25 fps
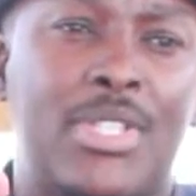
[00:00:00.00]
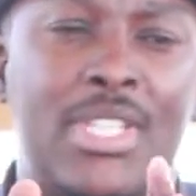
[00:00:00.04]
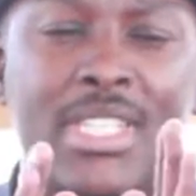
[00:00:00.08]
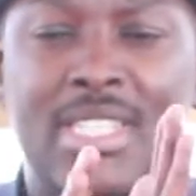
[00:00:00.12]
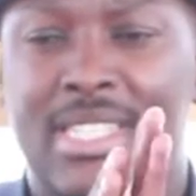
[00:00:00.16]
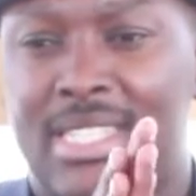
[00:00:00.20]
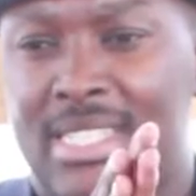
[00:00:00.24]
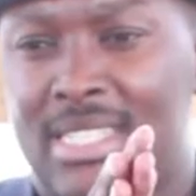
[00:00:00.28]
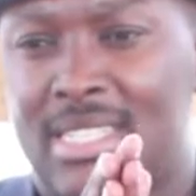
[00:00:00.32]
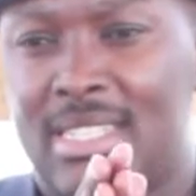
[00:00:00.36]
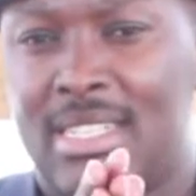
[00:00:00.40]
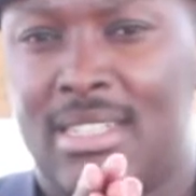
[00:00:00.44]

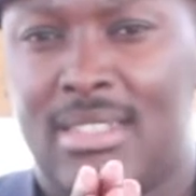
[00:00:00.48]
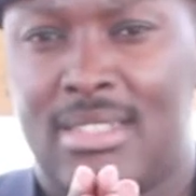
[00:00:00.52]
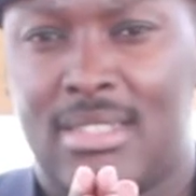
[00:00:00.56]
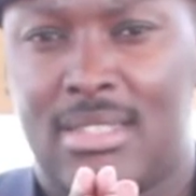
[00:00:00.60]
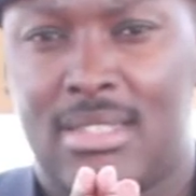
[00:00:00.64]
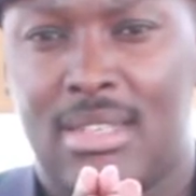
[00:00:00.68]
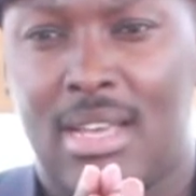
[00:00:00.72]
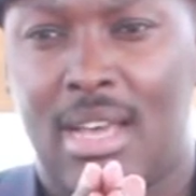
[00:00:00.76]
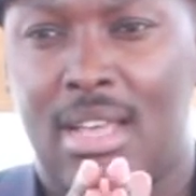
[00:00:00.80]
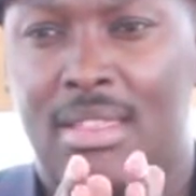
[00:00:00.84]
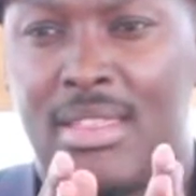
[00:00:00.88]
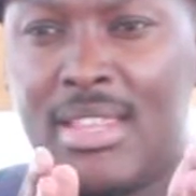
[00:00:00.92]
it's
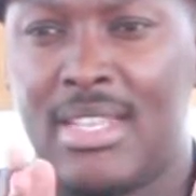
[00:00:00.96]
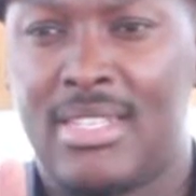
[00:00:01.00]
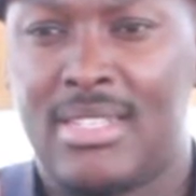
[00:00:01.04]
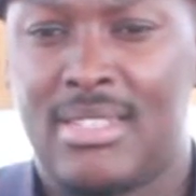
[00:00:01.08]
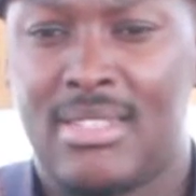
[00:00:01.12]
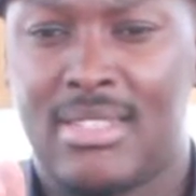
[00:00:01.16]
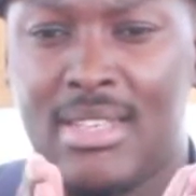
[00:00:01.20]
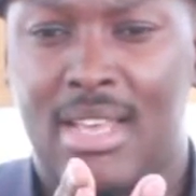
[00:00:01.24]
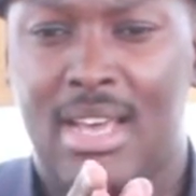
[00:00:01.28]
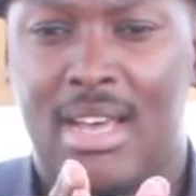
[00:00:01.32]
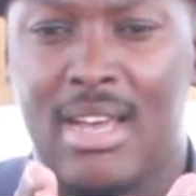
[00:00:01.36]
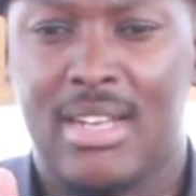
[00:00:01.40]

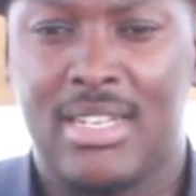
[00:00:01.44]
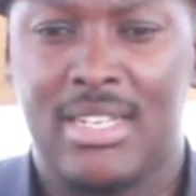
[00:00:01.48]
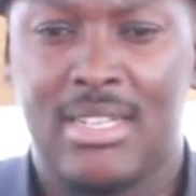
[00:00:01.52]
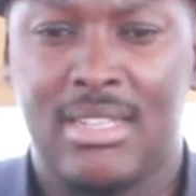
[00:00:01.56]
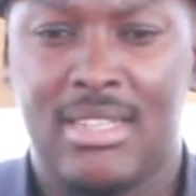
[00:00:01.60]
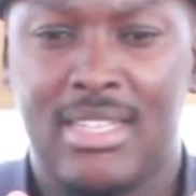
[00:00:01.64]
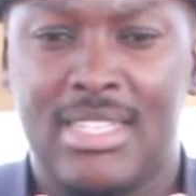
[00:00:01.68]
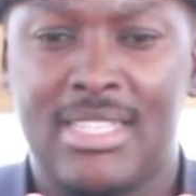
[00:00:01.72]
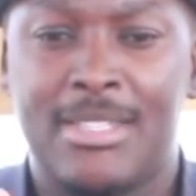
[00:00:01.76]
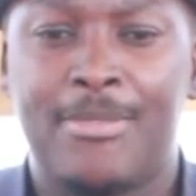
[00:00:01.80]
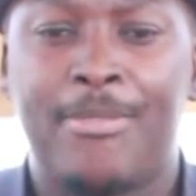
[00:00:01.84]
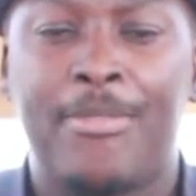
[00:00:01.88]
this
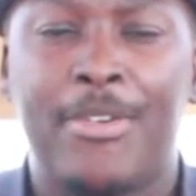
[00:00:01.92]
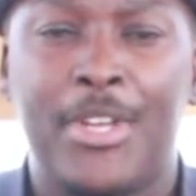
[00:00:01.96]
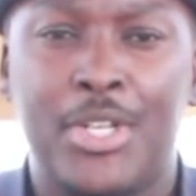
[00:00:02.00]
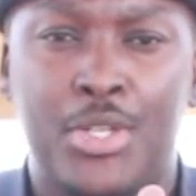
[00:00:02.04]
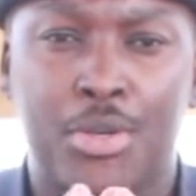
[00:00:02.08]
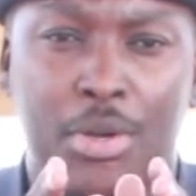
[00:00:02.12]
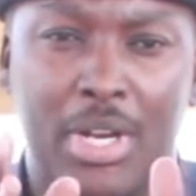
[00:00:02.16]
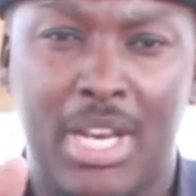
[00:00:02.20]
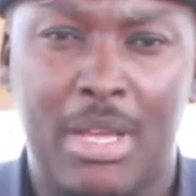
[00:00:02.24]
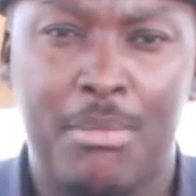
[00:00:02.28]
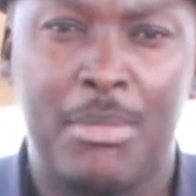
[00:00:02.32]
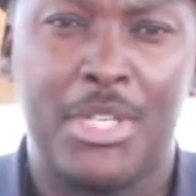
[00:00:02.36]

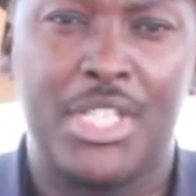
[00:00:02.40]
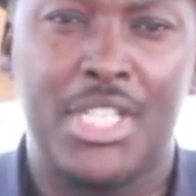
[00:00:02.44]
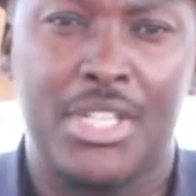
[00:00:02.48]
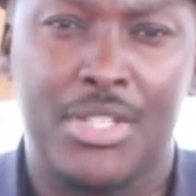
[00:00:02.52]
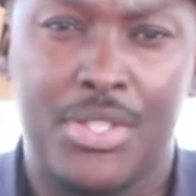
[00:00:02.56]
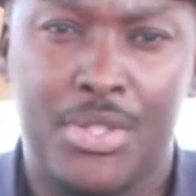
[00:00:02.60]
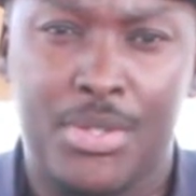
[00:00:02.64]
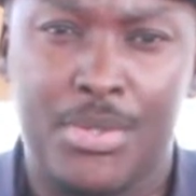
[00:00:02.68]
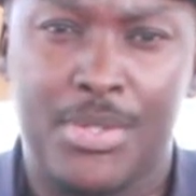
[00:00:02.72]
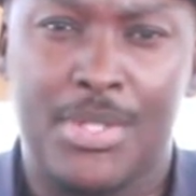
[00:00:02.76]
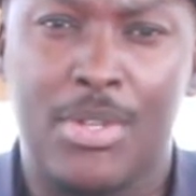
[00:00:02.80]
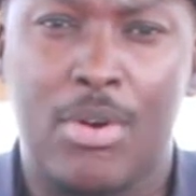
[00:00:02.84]
fito. Let me
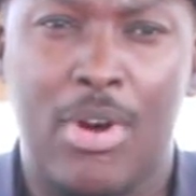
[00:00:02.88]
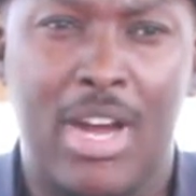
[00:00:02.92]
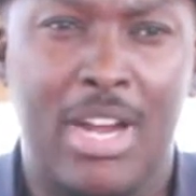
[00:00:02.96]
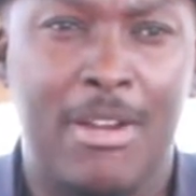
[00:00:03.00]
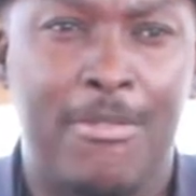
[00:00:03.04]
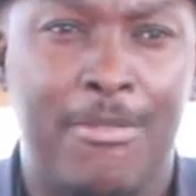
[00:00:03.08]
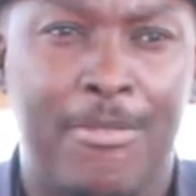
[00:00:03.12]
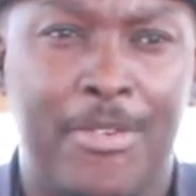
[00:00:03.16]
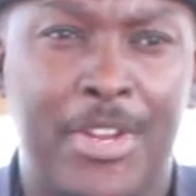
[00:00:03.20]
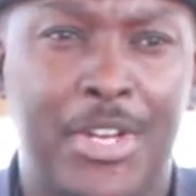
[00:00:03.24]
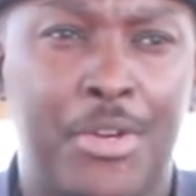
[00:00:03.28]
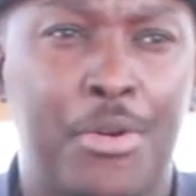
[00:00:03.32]
just use the word
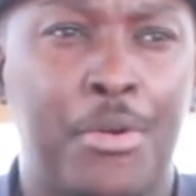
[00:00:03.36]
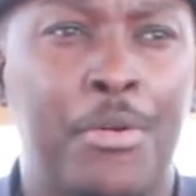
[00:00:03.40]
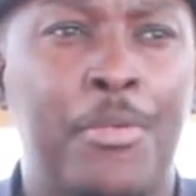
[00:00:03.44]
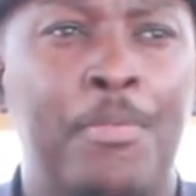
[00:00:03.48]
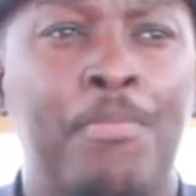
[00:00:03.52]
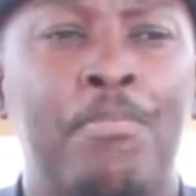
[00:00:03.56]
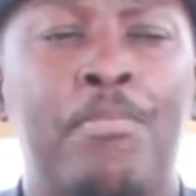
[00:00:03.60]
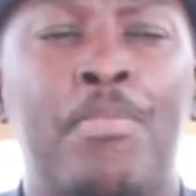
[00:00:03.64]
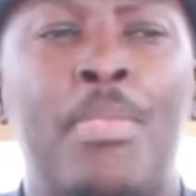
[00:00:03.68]
fito.